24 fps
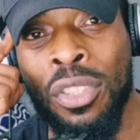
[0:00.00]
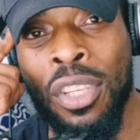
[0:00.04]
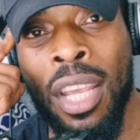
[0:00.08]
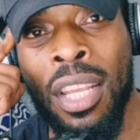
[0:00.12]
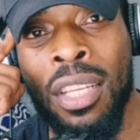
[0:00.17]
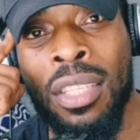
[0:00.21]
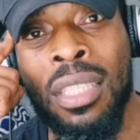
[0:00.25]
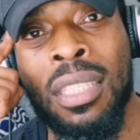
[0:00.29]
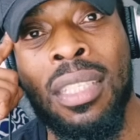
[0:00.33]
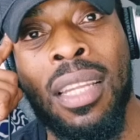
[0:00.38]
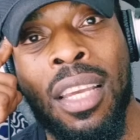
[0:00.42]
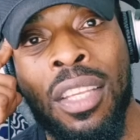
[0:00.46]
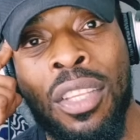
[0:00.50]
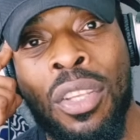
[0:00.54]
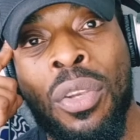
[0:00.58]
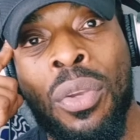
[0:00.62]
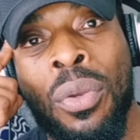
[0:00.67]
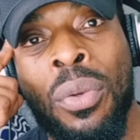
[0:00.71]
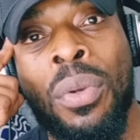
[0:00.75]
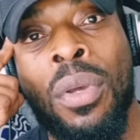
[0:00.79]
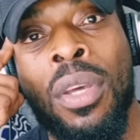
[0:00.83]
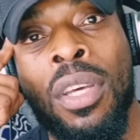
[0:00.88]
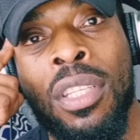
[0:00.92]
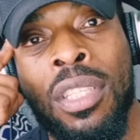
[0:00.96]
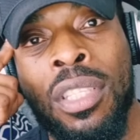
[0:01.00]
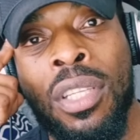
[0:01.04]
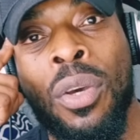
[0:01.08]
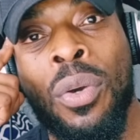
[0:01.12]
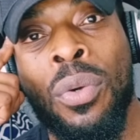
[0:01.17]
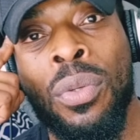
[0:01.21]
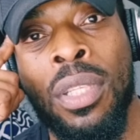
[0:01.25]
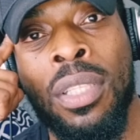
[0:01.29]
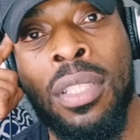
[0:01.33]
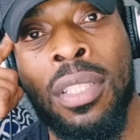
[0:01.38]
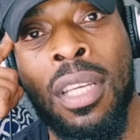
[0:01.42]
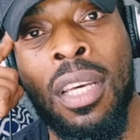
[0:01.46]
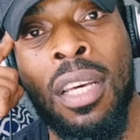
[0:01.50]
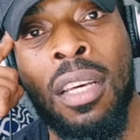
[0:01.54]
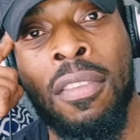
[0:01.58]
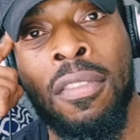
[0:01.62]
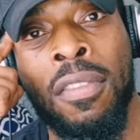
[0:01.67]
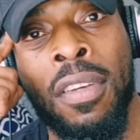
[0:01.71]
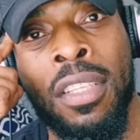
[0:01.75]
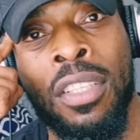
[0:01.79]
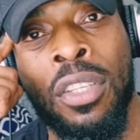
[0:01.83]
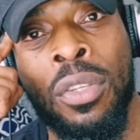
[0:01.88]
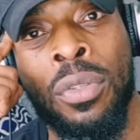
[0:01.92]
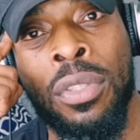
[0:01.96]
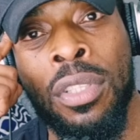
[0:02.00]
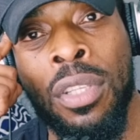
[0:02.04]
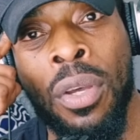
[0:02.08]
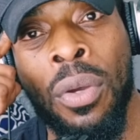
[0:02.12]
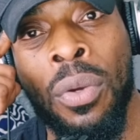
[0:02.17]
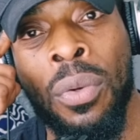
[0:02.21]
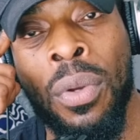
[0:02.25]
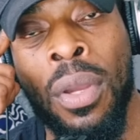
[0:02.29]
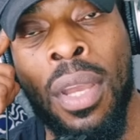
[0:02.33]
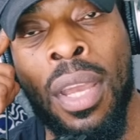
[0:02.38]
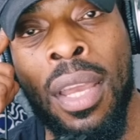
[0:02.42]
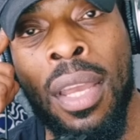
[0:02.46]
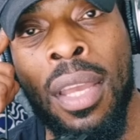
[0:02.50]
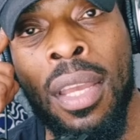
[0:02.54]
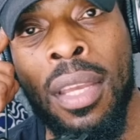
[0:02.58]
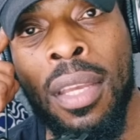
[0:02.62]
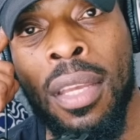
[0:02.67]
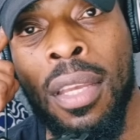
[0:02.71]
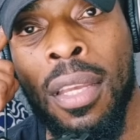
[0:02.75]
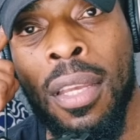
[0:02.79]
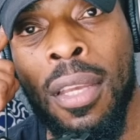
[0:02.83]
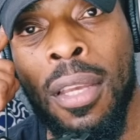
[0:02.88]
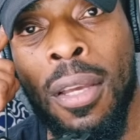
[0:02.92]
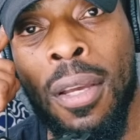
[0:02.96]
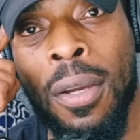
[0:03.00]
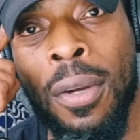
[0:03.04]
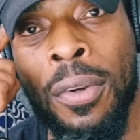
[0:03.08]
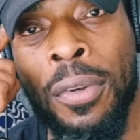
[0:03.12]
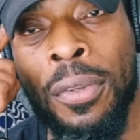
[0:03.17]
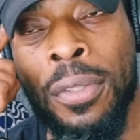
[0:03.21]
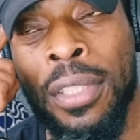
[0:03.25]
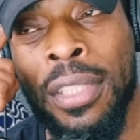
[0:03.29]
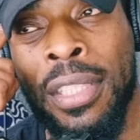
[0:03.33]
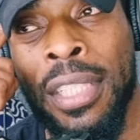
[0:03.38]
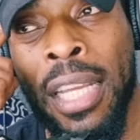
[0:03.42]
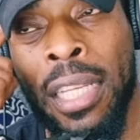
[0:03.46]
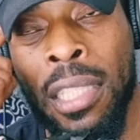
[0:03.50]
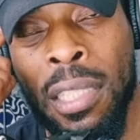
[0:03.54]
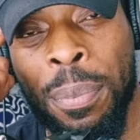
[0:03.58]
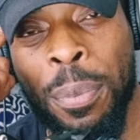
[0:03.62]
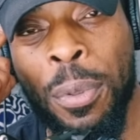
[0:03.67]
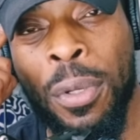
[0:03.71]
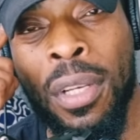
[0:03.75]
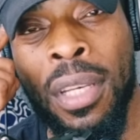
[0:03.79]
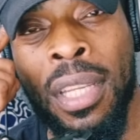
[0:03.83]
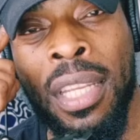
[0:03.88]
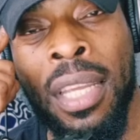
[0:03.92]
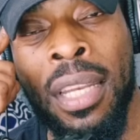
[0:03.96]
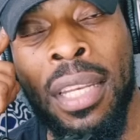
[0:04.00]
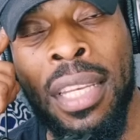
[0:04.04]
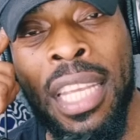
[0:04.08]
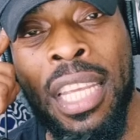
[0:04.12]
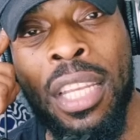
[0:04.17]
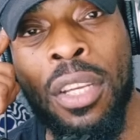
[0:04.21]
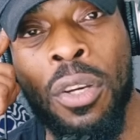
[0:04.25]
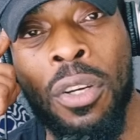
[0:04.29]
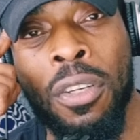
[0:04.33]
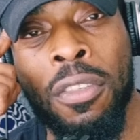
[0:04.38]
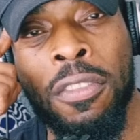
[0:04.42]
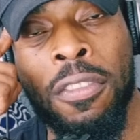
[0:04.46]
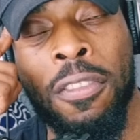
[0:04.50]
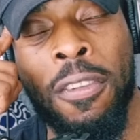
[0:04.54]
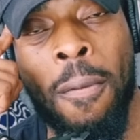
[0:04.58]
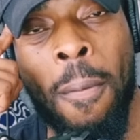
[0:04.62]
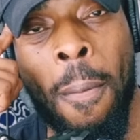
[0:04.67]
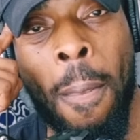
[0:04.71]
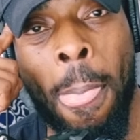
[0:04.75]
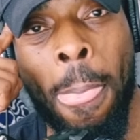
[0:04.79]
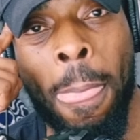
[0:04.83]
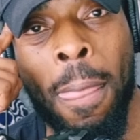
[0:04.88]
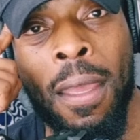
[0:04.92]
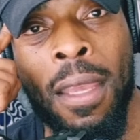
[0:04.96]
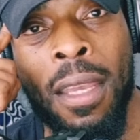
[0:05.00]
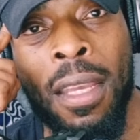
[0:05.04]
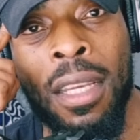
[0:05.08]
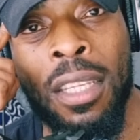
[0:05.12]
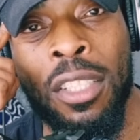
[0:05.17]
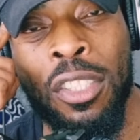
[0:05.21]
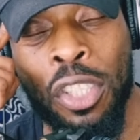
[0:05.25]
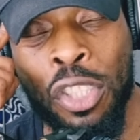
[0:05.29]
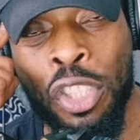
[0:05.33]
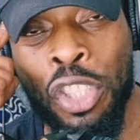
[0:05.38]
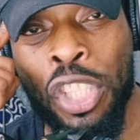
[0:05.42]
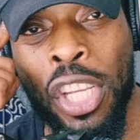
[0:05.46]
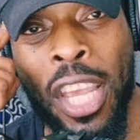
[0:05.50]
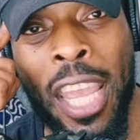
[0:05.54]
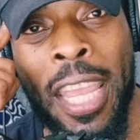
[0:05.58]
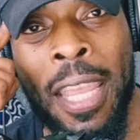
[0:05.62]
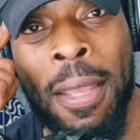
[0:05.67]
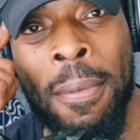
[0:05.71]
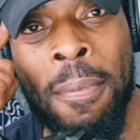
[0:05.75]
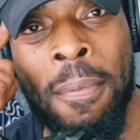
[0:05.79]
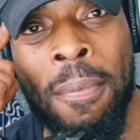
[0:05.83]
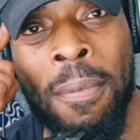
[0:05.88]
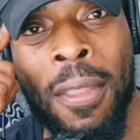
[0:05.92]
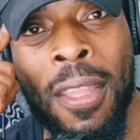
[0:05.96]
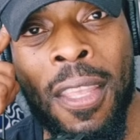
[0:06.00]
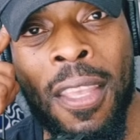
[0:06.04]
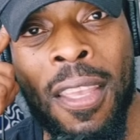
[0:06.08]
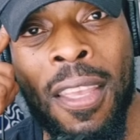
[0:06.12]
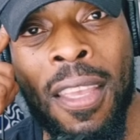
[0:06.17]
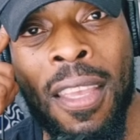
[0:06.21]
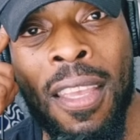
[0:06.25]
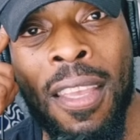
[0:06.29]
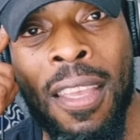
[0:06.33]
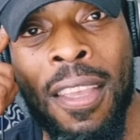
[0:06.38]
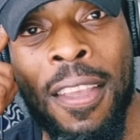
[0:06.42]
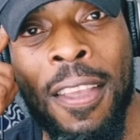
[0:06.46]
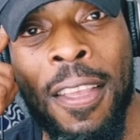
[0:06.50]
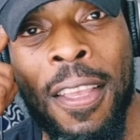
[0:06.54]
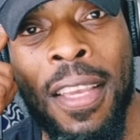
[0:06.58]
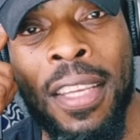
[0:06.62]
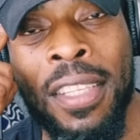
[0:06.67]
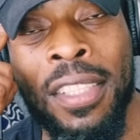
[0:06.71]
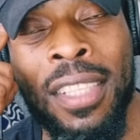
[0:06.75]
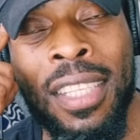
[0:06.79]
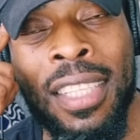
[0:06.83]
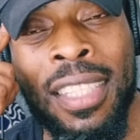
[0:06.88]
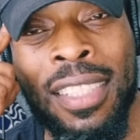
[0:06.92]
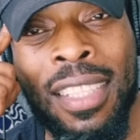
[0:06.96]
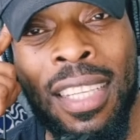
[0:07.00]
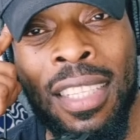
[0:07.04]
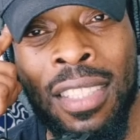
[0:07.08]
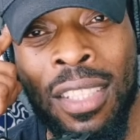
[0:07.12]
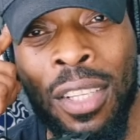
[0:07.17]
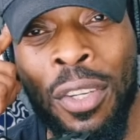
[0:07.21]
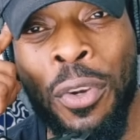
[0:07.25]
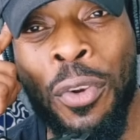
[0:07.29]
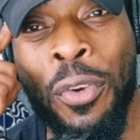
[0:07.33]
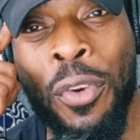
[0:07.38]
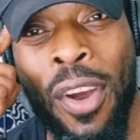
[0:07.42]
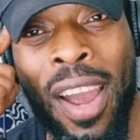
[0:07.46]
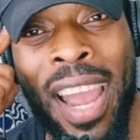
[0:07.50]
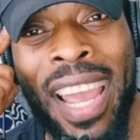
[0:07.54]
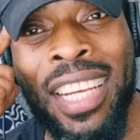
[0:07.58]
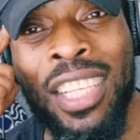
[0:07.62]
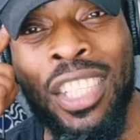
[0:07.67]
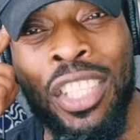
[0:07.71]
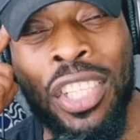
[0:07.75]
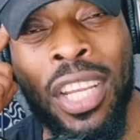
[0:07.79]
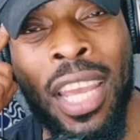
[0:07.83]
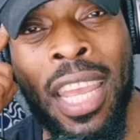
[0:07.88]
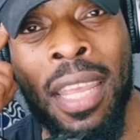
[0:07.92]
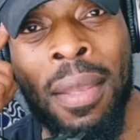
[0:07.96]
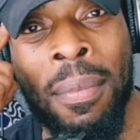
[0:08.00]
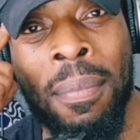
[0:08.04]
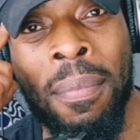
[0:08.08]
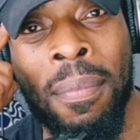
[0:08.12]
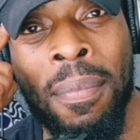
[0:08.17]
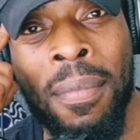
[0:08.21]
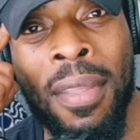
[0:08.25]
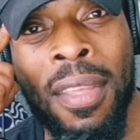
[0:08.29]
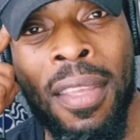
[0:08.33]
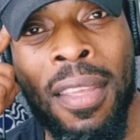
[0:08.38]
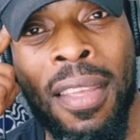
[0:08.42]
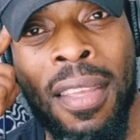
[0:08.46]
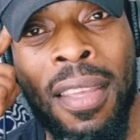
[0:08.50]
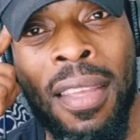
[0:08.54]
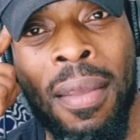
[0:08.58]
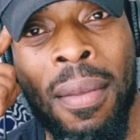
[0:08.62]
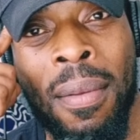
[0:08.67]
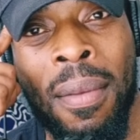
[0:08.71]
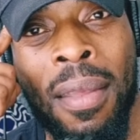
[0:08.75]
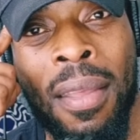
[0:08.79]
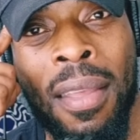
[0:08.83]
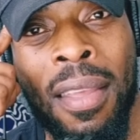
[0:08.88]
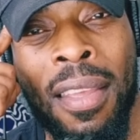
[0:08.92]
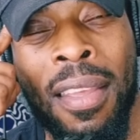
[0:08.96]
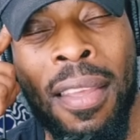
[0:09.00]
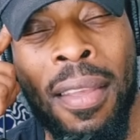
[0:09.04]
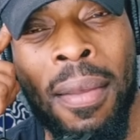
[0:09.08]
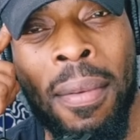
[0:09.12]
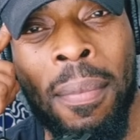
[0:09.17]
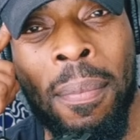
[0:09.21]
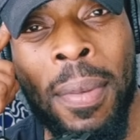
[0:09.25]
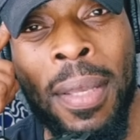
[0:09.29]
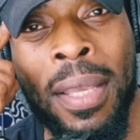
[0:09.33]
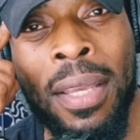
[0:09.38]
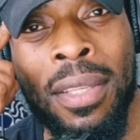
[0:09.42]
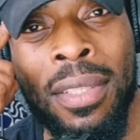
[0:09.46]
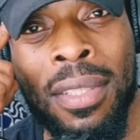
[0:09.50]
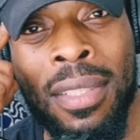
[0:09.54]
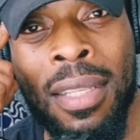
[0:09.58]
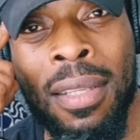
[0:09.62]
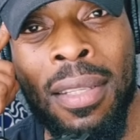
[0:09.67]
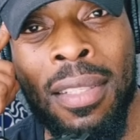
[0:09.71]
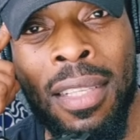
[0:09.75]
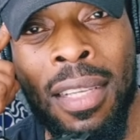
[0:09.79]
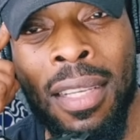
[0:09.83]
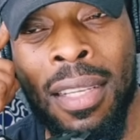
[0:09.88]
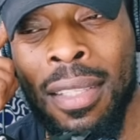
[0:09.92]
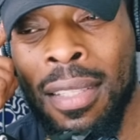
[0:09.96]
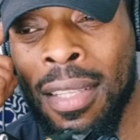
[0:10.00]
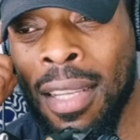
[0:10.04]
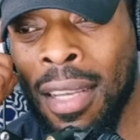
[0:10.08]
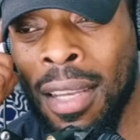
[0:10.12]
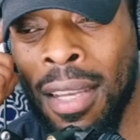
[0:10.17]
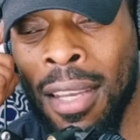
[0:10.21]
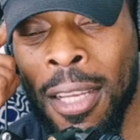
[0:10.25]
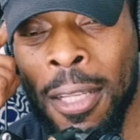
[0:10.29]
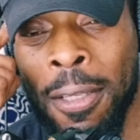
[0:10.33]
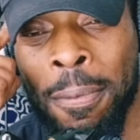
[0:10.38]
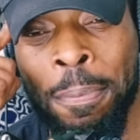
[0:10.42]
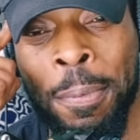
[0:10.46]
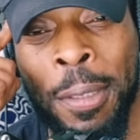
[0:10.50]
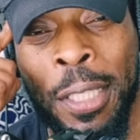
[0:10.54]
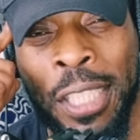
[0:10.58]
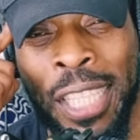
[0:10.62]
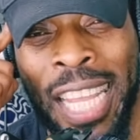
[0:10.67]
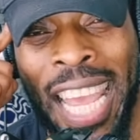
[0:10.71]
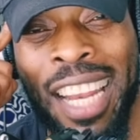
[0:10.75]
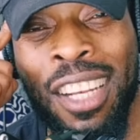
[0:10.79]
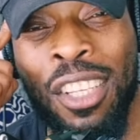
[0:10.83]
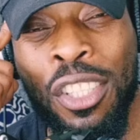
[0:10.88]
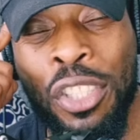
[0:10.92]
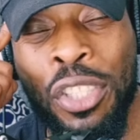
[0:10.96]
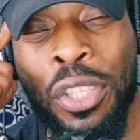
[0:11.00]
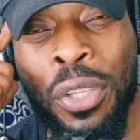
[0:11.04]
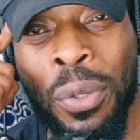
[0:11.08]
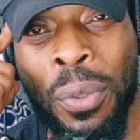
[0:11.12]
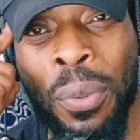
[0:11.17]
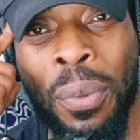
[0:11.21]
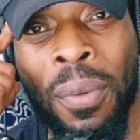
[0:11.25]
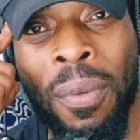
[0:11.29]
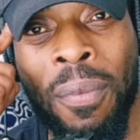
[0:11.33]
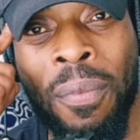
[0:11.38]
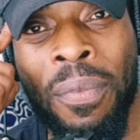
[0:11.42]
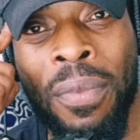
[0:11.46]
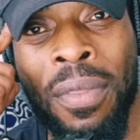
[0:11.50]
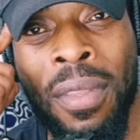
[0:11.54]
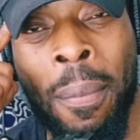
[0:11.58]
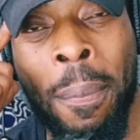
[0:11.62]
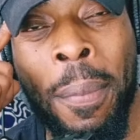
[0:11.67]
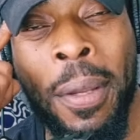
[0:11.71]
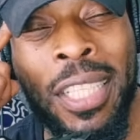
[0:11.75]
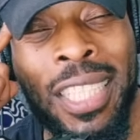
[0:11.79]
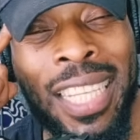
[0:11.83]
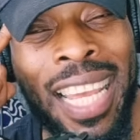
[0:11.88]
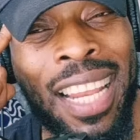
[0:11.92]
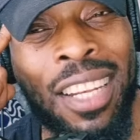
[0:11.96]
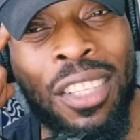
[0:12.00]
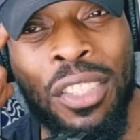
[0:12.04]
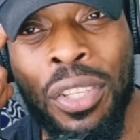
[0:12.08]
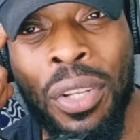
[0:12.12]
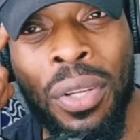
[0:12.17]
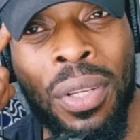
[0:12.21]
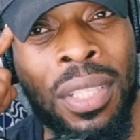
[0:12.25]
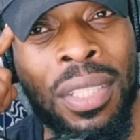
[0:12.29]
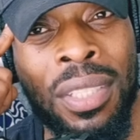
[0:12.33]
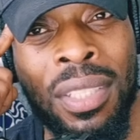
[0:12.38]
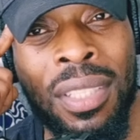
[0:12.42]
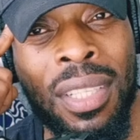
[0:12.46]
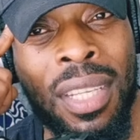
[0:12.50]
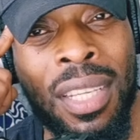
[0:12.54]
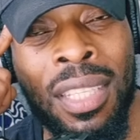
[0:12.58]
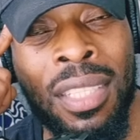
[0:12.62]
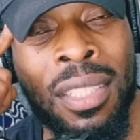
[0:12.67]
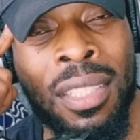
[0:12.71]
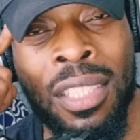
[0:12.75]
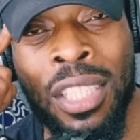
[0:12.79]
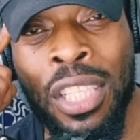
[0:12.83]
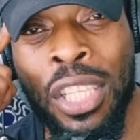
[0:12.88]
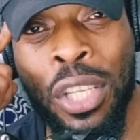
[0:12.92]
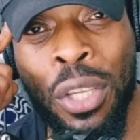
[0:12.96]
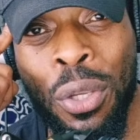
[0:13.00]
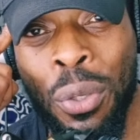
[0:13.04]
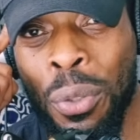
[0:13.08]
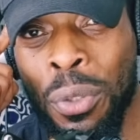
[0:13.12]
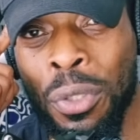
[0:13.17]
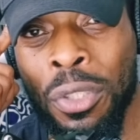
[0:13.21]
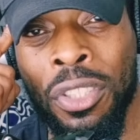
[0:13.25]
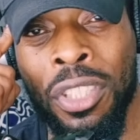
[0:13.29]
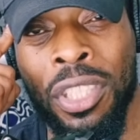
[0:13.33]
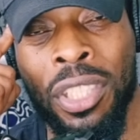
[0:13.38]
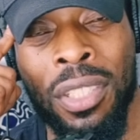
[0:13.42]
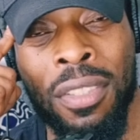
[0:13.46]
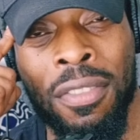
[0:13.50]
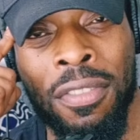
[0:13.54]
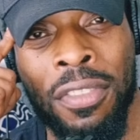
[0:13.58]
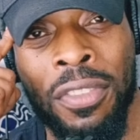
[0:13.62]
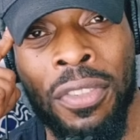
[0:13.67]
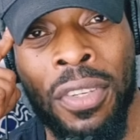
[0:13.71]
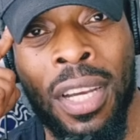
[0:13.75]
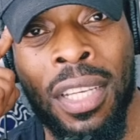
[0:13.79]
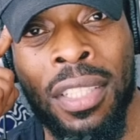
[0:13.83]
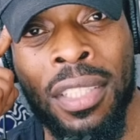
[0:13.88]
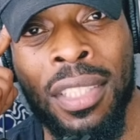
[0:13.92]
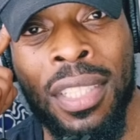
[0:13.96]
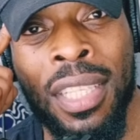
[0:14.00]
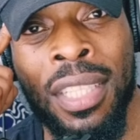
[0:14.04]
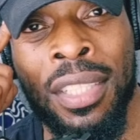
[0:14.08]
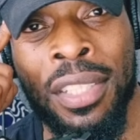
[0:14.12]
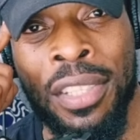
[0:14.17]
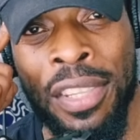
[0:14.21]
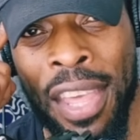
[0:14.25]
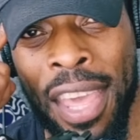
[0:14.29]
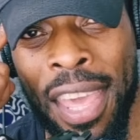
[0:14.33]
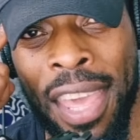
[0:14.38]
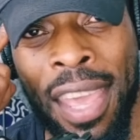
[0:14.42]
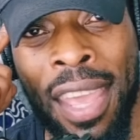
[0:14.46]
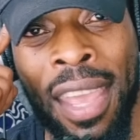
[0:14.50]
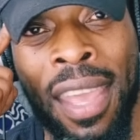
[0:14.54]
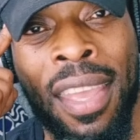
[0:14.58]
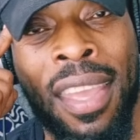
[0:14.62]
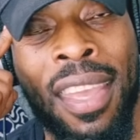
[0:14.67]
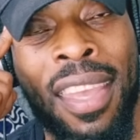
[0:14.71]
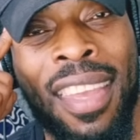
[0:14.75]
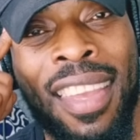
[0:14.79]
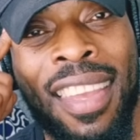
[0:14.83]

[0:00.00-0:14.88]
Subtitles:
changes that you so deserve and you so are desperately in need of. It's a shame. It's a crying shame, because the potential is huge for us. It's there,